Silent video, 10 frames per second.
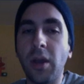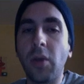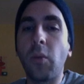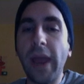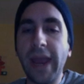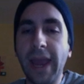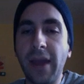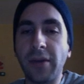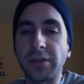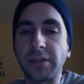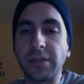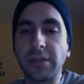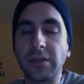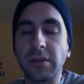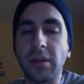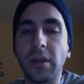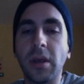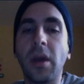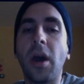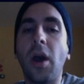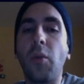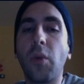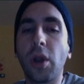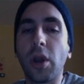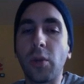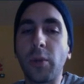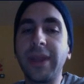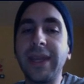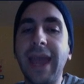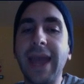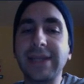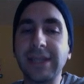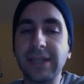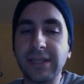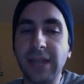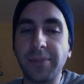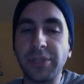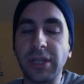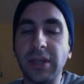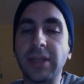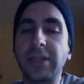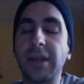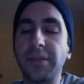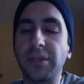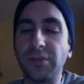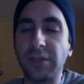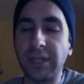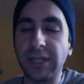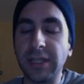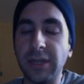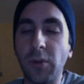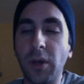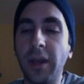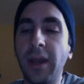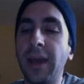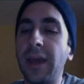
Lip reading: White House, a word with the S exception that sums to 61.